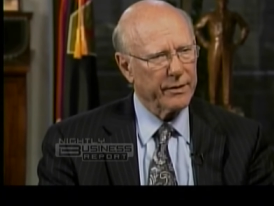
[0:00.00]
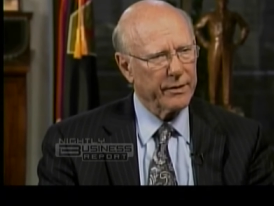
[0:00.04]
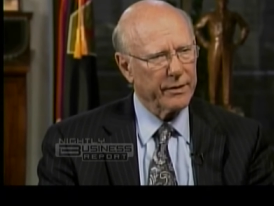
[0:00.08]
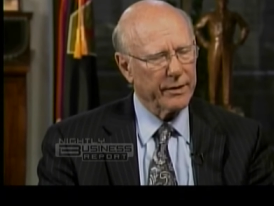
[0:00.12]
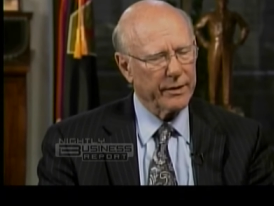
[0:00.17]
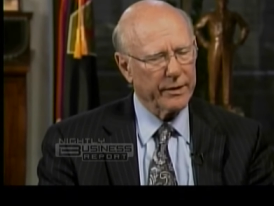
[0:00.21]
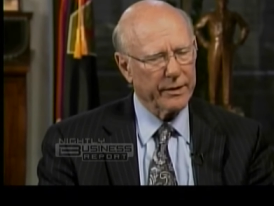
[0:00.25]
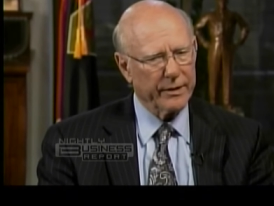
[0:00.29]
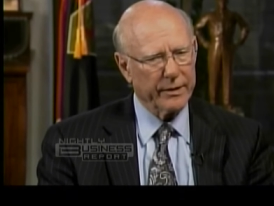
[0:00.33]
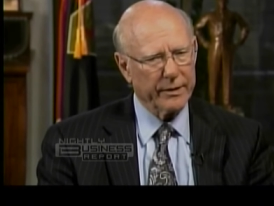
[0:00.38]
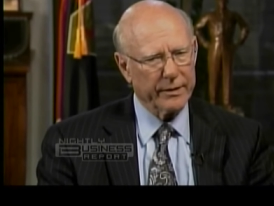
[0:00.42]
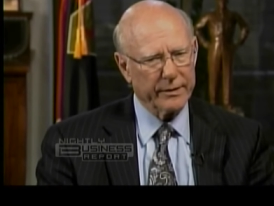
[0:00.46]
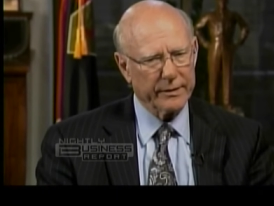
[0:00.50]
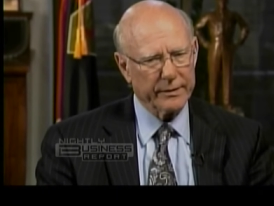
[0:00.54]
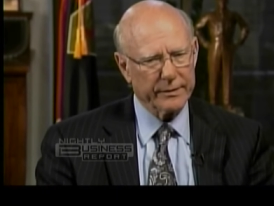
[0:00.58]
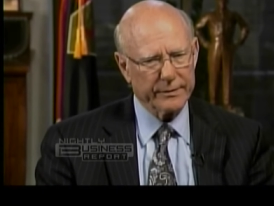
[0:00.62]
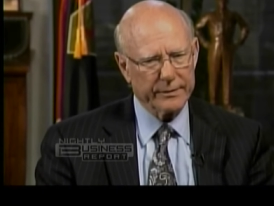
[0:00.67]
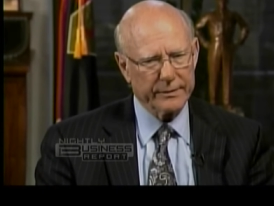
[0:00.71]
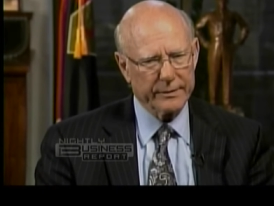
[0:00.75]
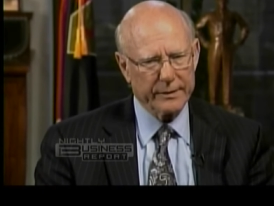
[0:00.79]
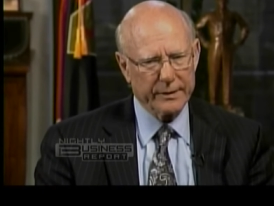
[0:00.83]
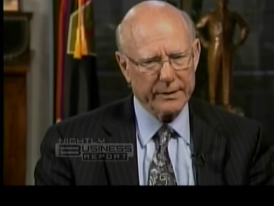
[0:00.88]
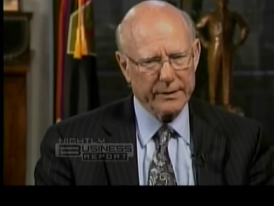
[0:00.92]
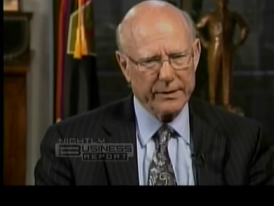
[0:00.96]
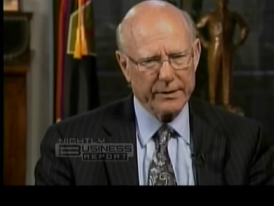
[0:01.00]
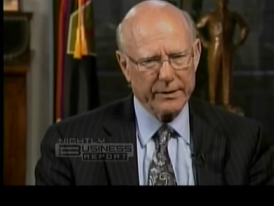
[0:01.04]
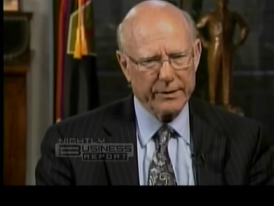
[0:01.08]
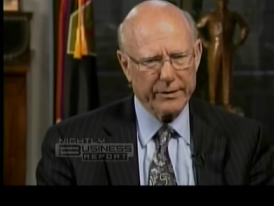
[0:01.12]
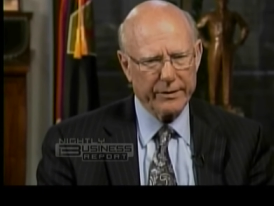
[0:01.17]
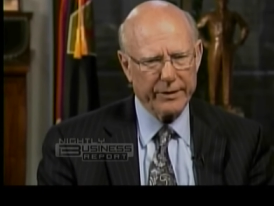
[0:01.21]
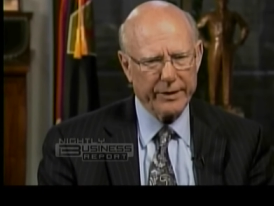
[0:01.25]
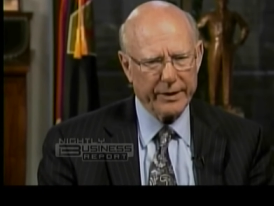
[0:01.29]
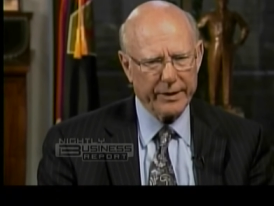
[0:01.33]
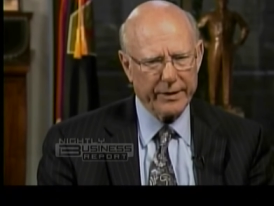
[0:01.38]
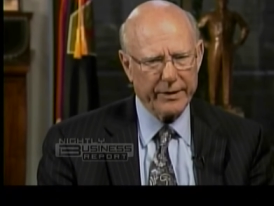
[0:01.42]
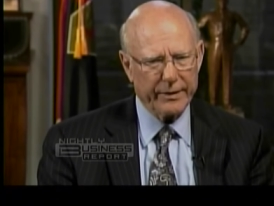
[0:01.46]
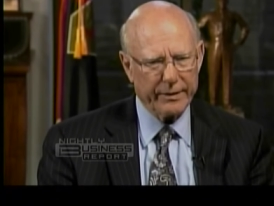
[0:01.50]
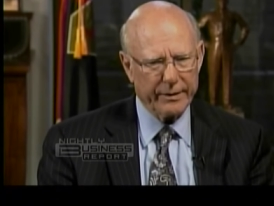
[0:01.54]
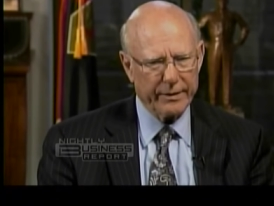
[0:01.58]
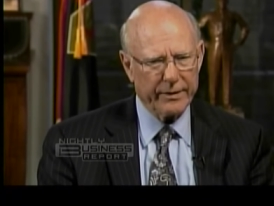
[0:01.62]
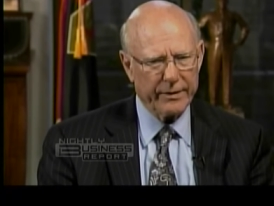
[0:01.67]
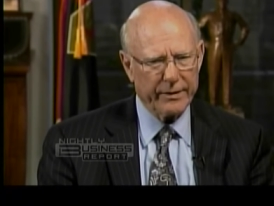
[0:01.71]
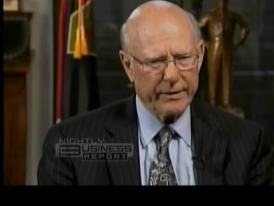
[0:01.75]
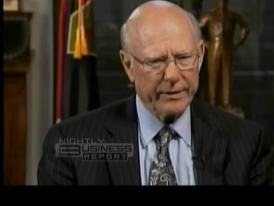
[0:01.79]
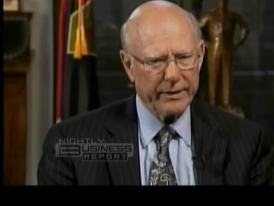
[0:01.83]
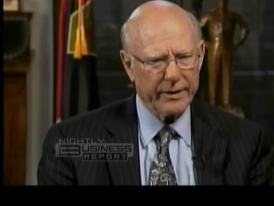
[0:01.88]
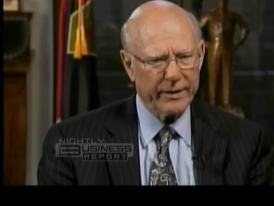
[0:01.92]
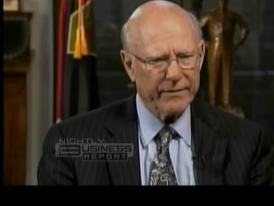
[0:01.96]
the
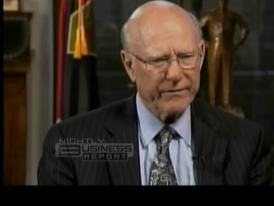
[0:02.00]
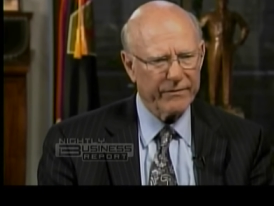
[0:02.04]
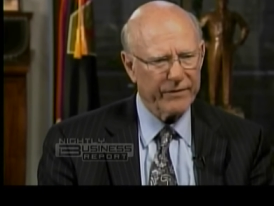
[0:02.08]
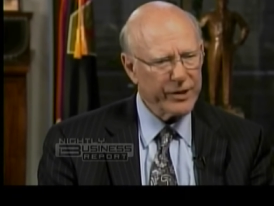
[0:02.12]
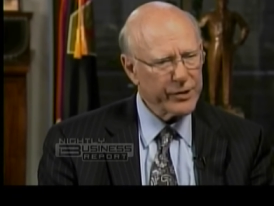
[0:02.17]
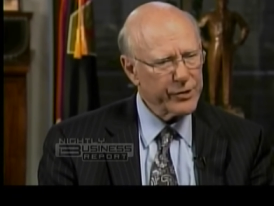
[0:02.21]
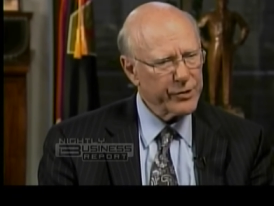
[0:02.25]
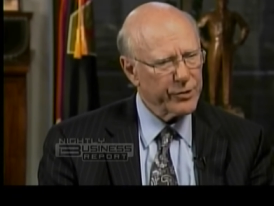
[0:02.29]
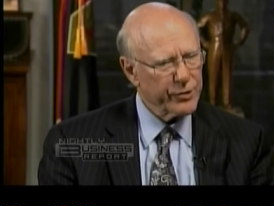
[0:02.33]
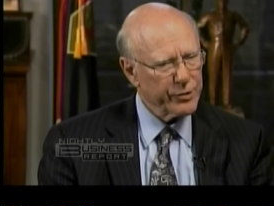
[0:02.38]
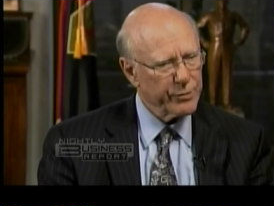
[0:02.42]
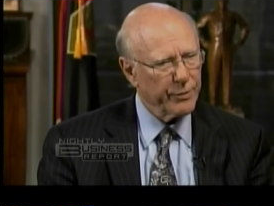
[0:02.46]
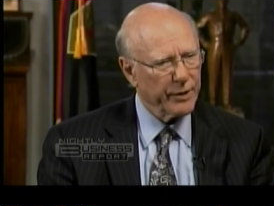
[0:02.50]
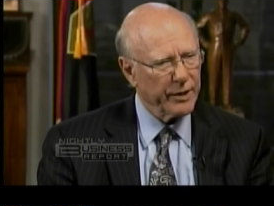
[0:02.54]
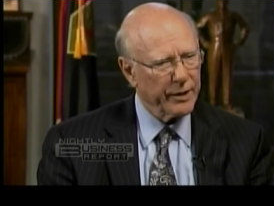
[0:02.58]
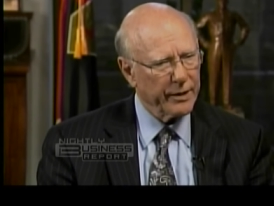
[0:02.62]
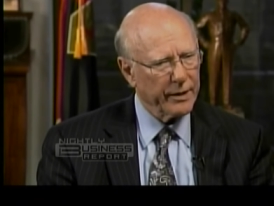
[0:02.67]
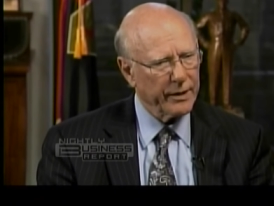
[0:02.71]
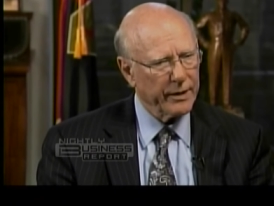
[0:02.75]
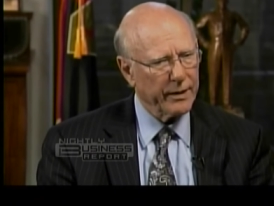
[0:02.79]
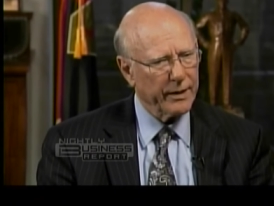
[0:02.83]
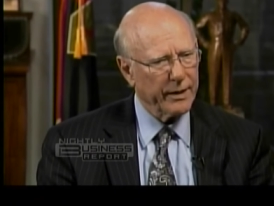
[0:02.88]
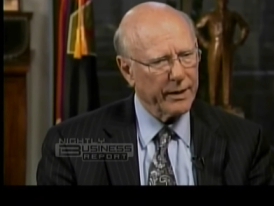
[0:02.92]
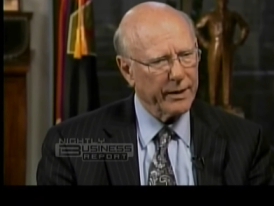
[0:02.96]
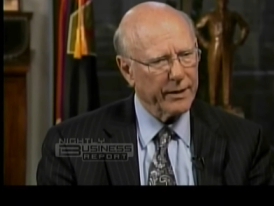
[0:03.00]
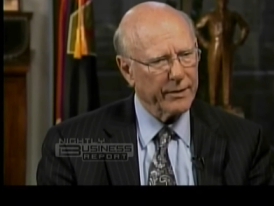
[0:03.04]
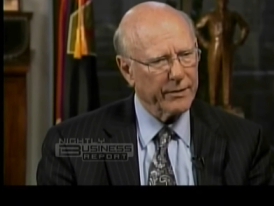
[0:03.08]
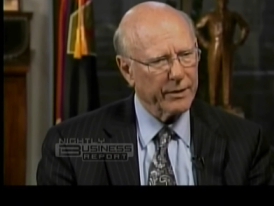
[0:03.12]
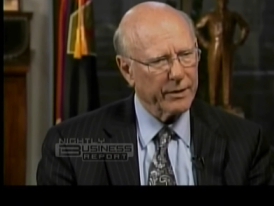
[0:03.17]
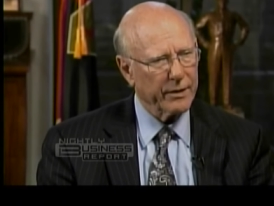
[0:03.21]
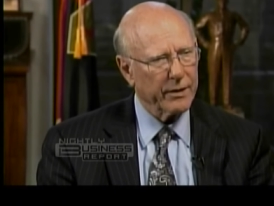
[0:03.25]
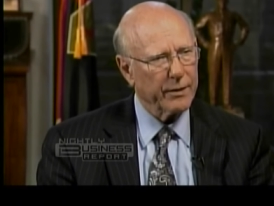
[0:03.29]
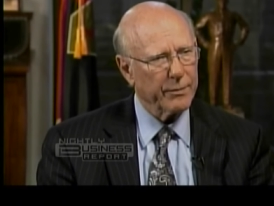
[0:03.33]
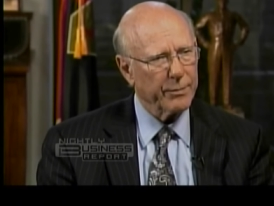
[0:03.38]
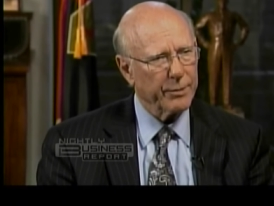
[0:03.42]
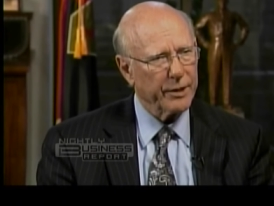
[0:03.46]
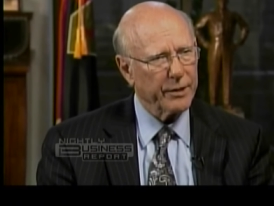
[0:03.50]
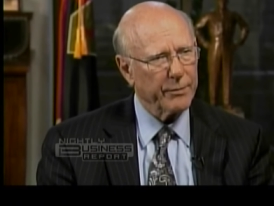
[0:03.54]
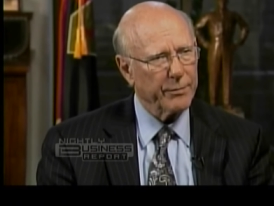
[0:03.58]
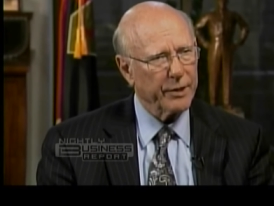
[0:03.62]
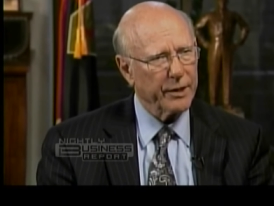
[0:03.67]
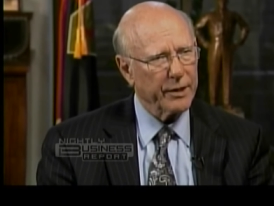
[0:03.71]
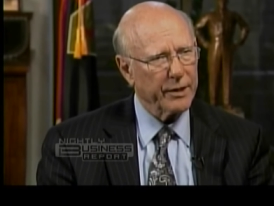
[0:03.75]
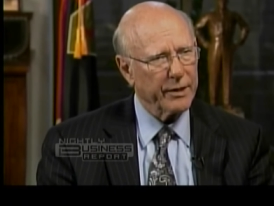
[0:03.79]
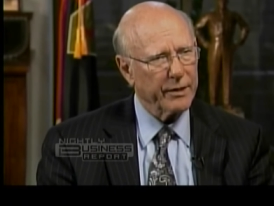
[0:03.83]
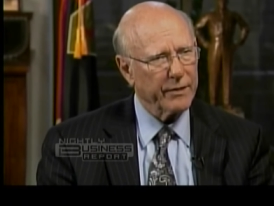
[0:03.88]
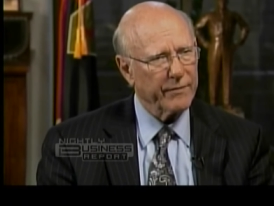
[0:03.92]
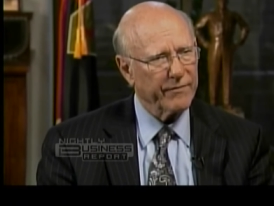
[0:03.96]
investor's money and the company
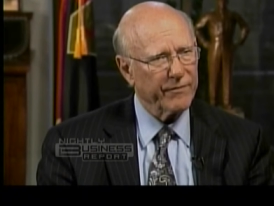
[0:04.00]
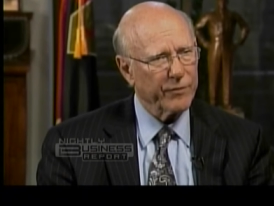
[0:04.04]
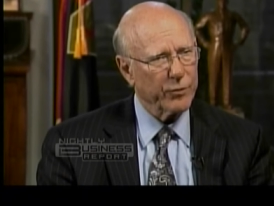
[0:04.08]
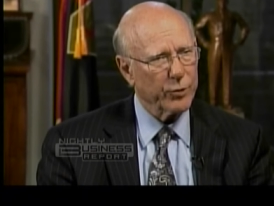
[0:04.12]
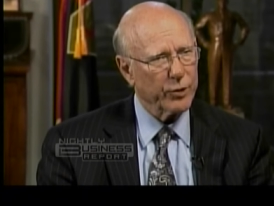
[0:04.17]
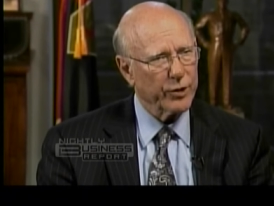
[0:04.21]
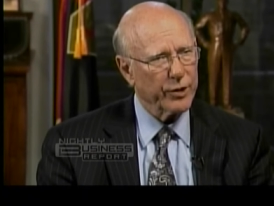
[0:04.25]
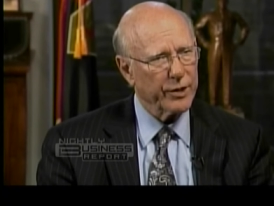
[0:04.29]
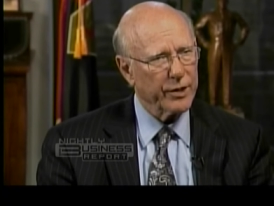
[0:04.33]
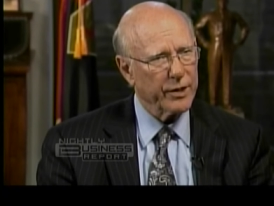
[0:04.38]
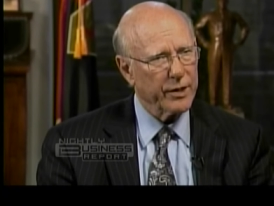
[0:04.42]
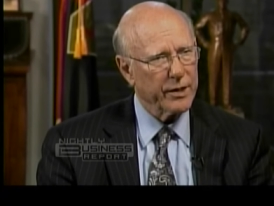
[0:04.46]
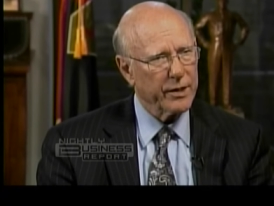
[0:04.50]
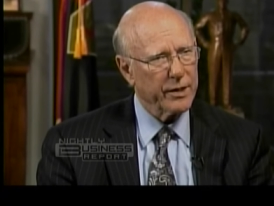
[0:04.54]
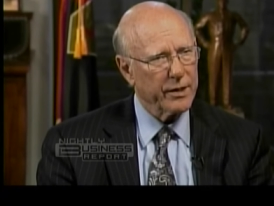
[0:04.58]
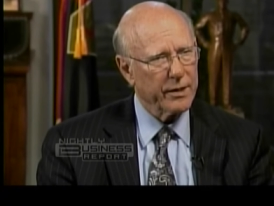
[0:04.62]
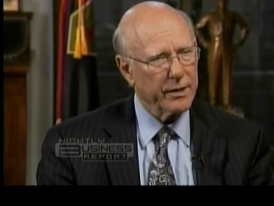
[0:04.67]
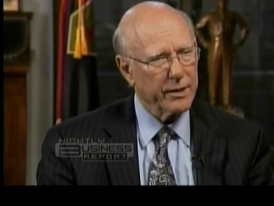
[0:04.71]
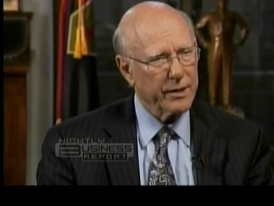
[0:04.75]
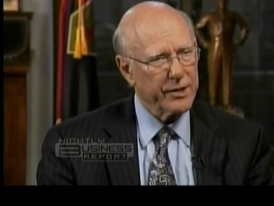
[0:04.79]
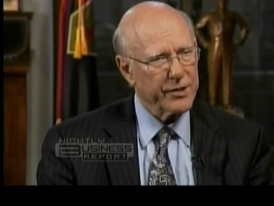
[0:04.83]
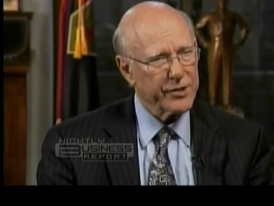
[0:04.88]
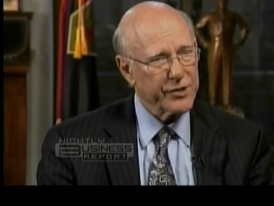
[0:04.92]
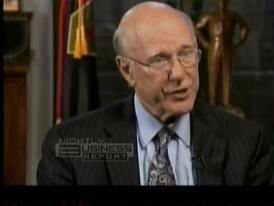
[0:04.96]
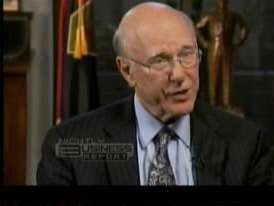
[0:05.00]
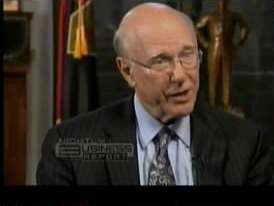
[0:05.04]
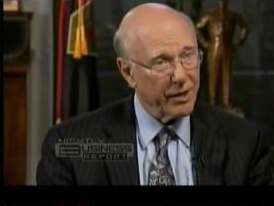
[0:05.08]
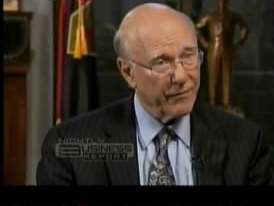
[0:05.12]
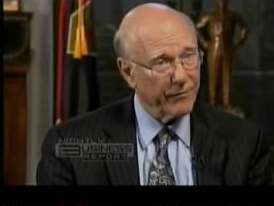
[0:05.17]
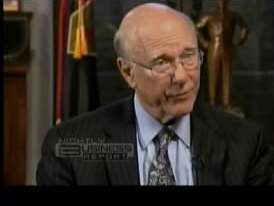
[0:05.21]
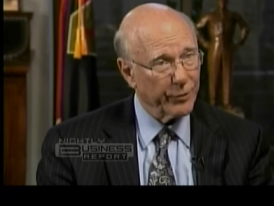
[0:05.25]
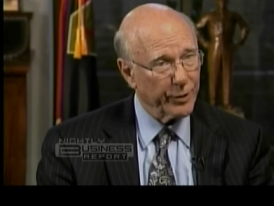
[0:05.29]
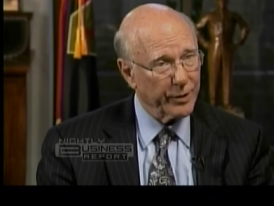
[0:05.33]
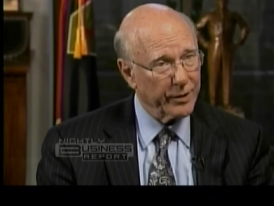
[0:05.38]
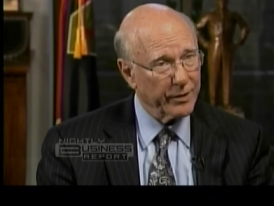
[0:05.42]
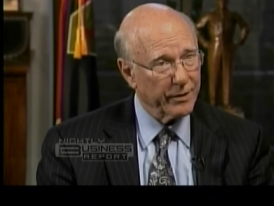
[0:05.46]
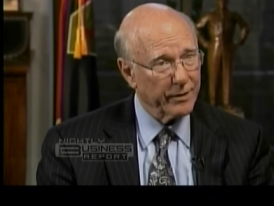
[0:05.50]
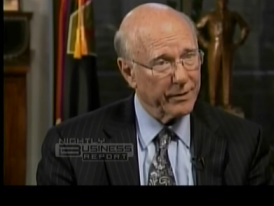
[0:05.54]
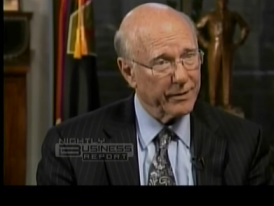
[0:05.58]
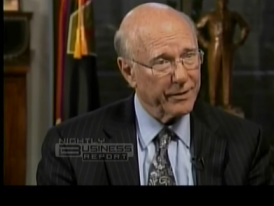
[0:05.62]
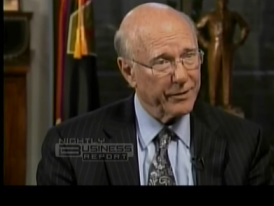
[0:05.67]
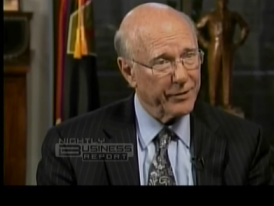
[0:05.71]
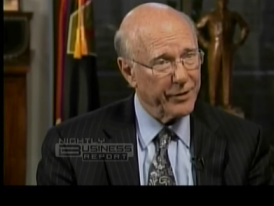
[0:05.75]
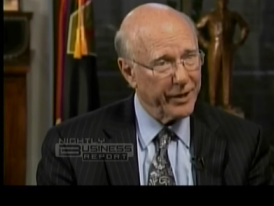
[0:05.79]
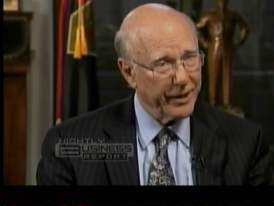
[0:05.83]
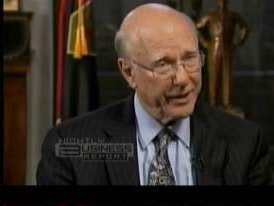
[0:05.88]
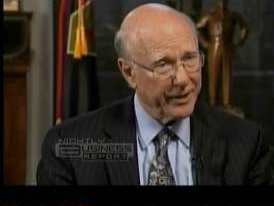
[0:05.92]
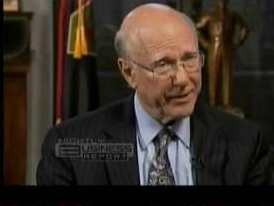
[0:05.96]
money in foreign sovereign
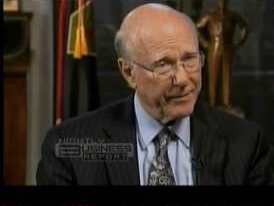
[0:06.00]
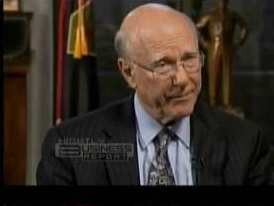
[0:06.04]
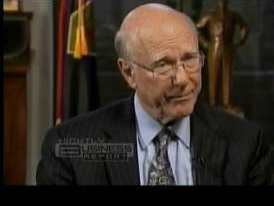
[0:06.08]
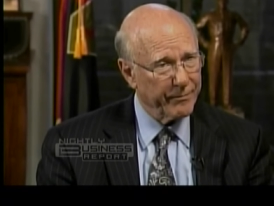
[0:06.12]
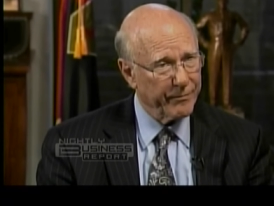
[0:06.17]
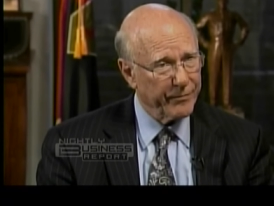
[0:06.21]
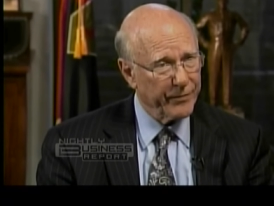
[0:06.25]
debt.